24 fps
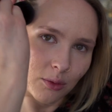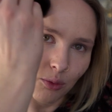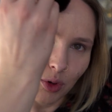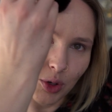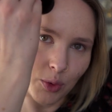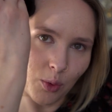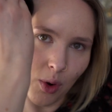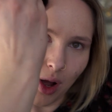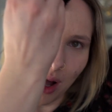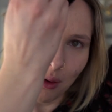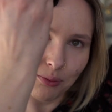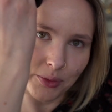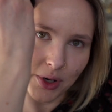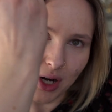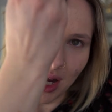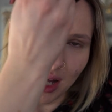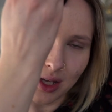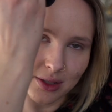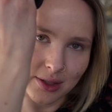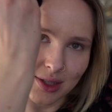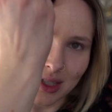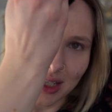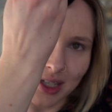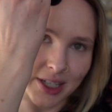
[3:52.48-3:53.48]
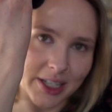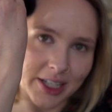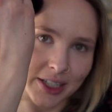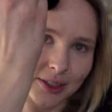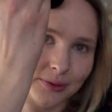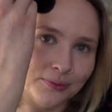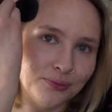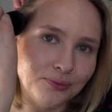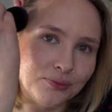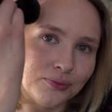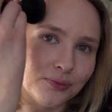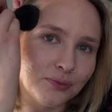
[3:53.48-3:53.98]
would want
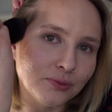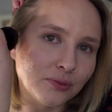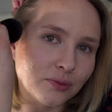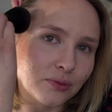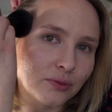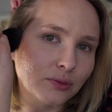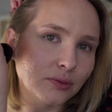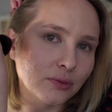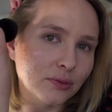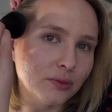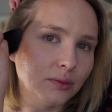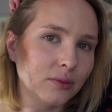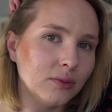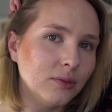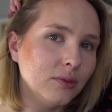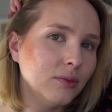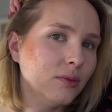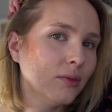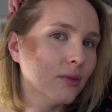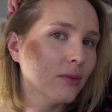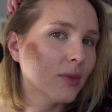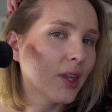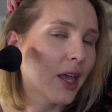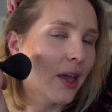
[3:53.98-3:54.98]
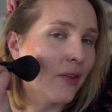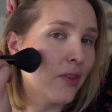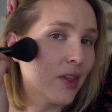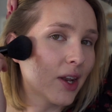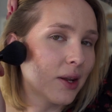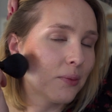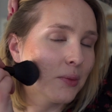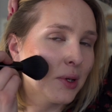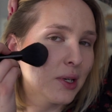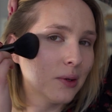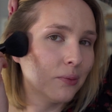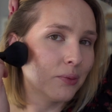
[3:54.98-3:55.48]
bronzer, and
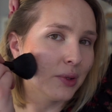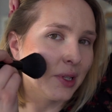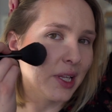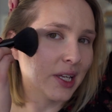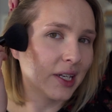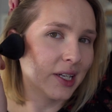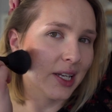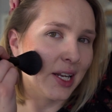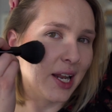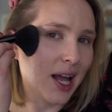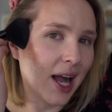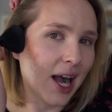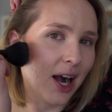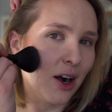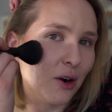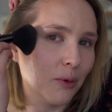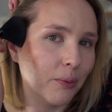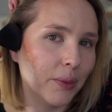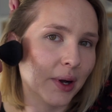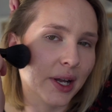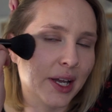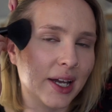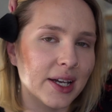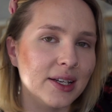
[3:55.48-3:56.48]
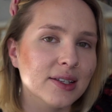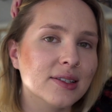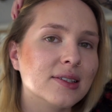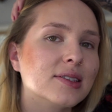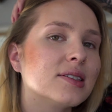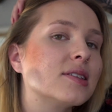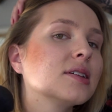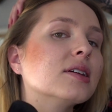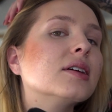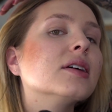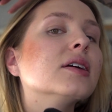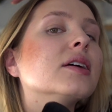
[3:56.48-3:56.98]
then I'm gonna blend it out
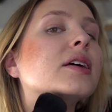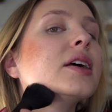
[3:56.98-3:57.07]
because